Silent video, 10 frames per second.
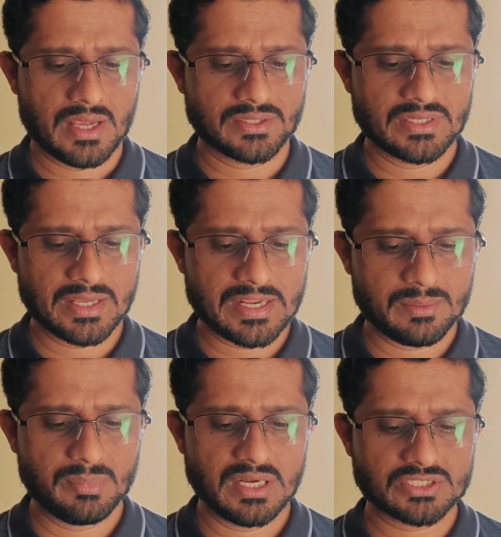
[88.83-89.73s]
There he
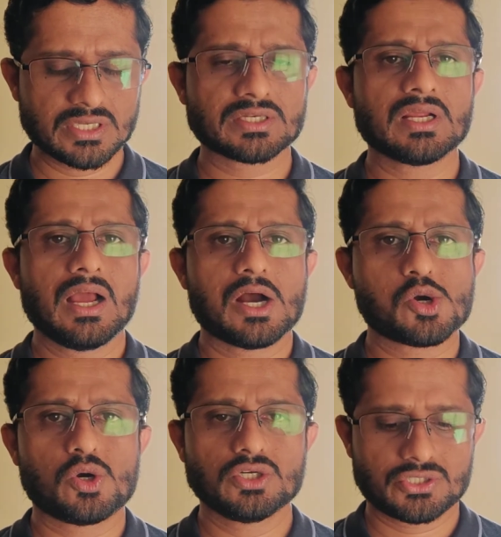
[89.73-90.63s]
built an
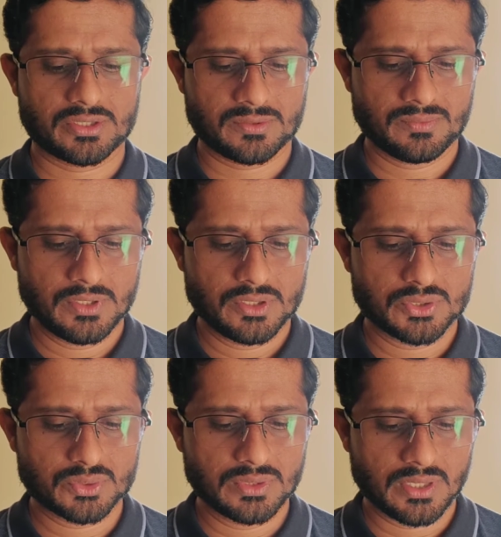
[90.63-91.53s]
altar
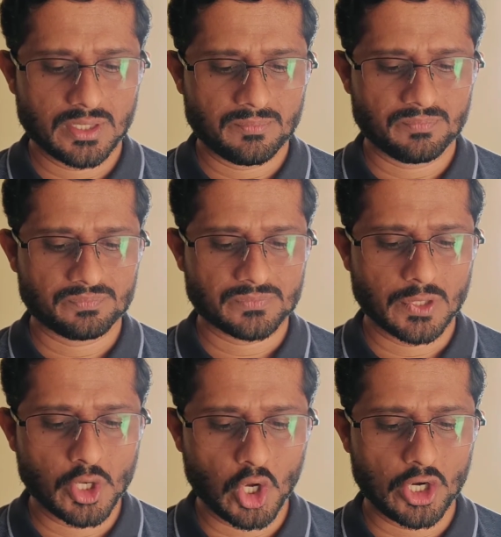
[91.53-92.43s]
to the
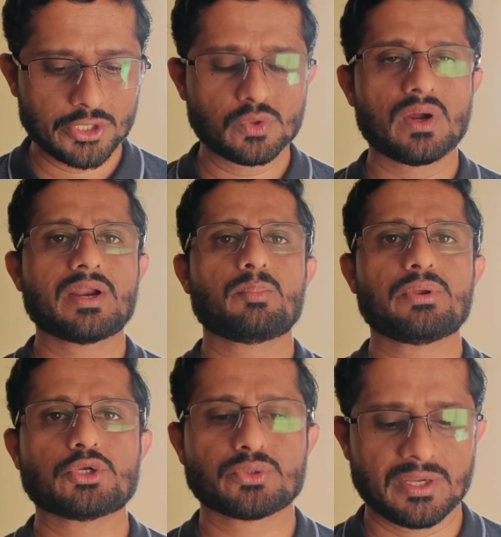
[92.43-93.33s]
Lord who had
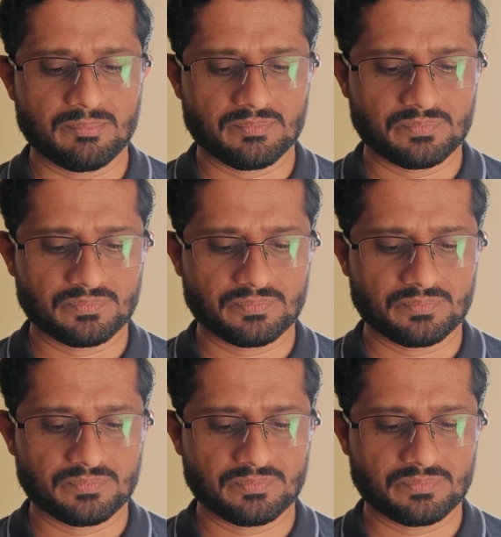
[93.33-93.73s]
appeared to him.